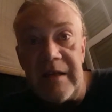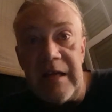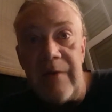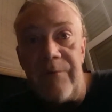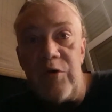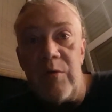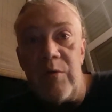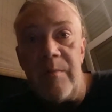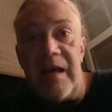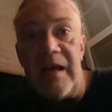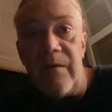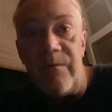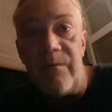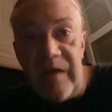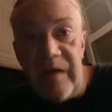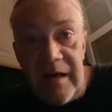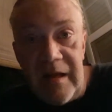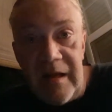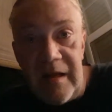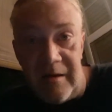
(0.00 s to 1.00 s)
if you make a
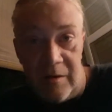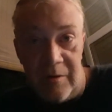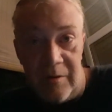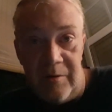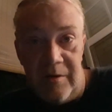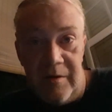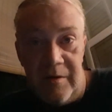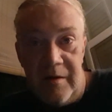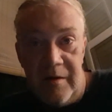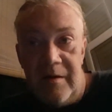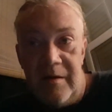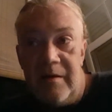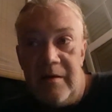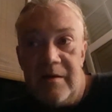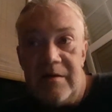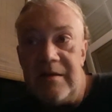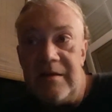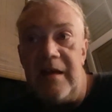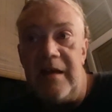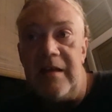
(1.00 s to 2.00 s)
video
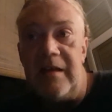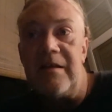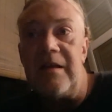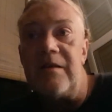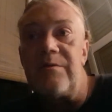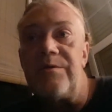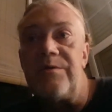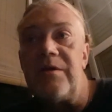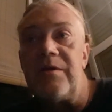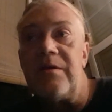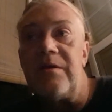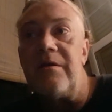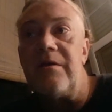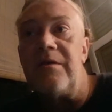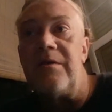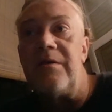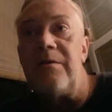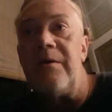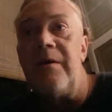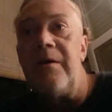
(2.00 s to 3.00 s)
saying that that's what you're gonna
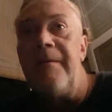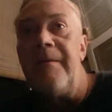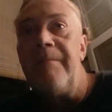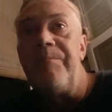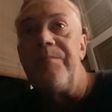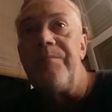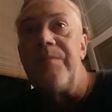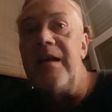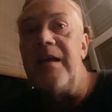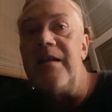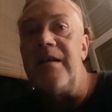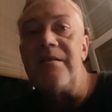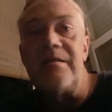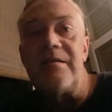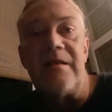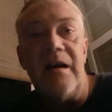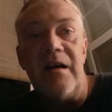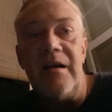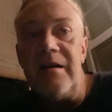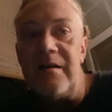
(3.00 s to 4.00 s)
do, it's
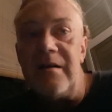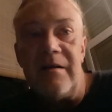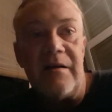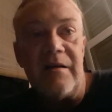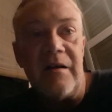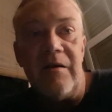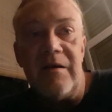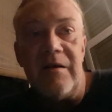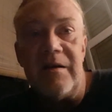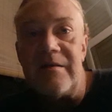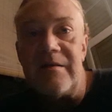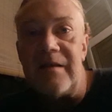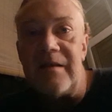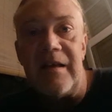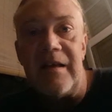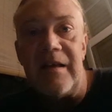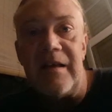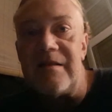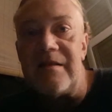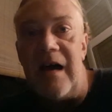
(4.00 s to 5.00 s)
done, dog.
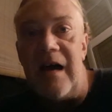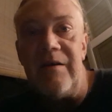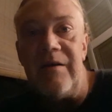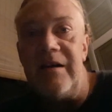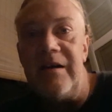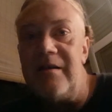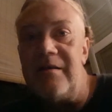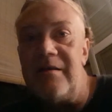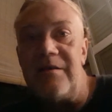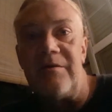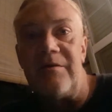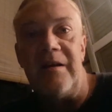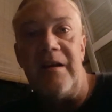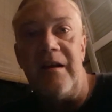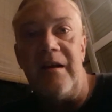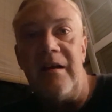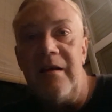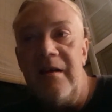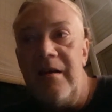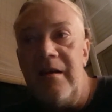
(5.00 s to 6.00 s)
It's down in
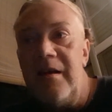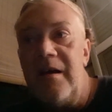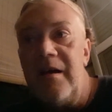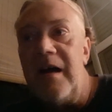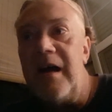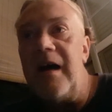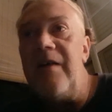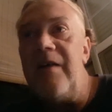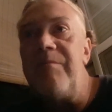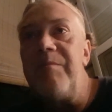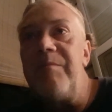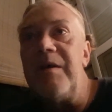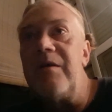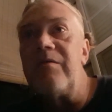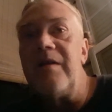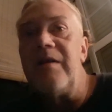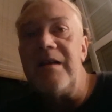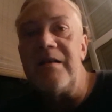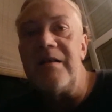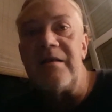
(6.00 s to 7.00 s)
history. I've been
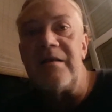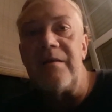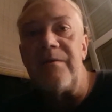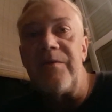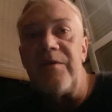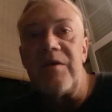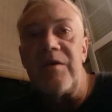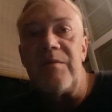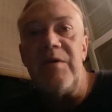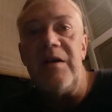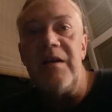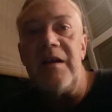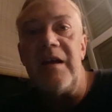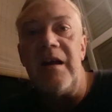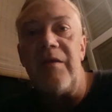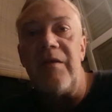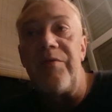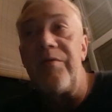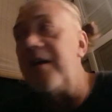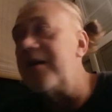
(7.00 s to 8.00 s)
arrested for
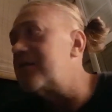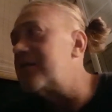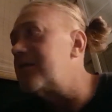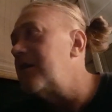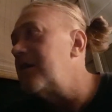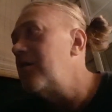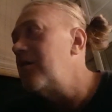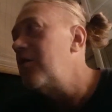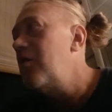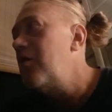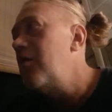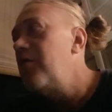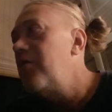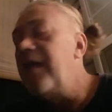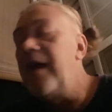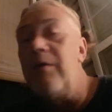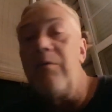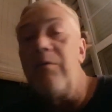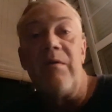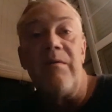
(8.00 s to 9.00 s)
communicating threats
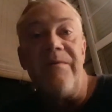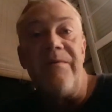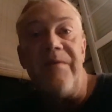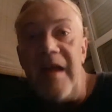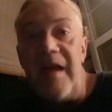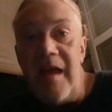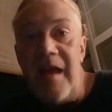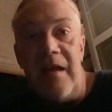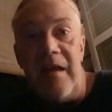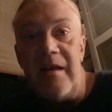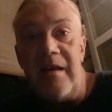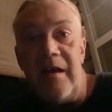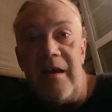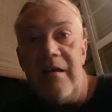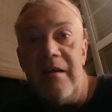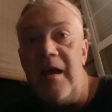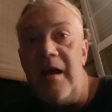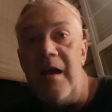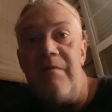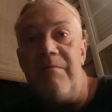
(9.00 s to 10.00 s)
that were vague
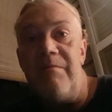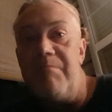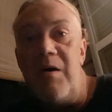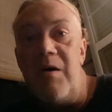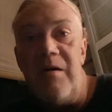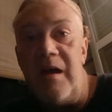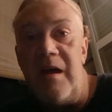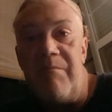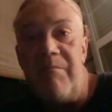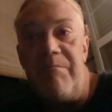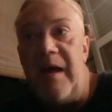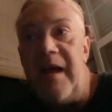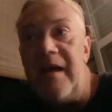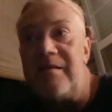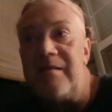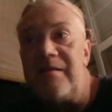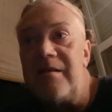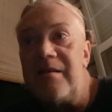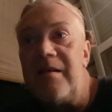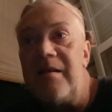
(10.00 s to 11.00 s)
at
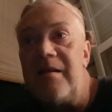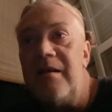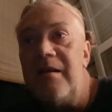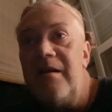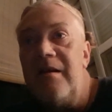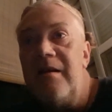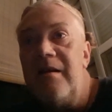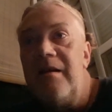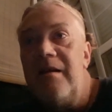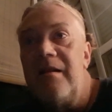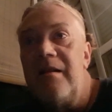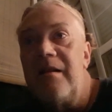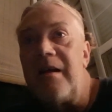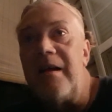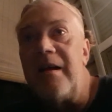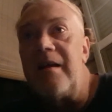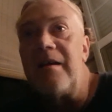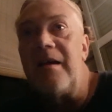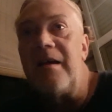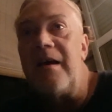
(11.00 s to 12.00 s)
best.
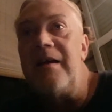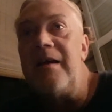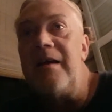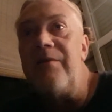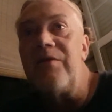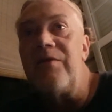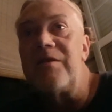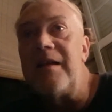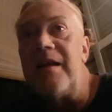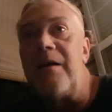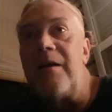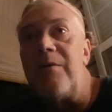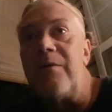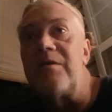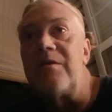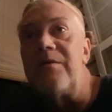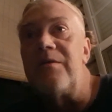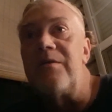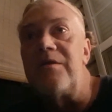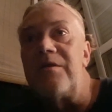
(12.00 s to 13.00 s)
Like, I never said I was
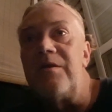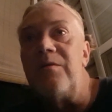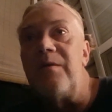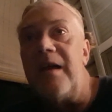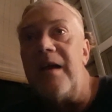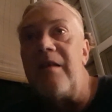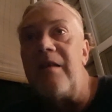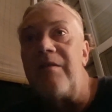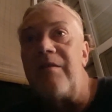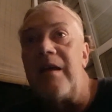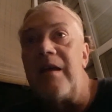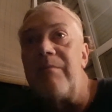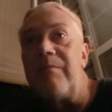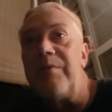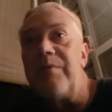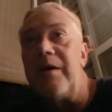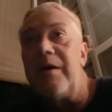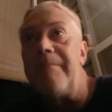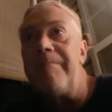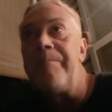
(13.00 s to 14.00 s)
going to do anything,
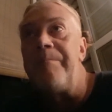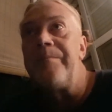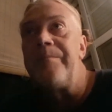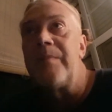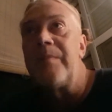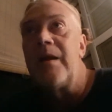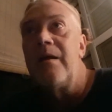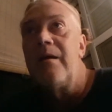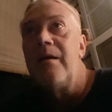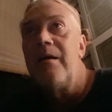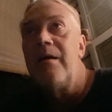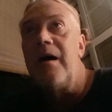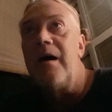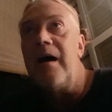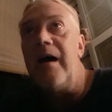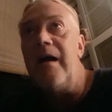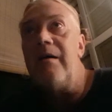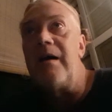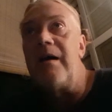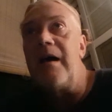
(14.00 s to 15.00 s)
but I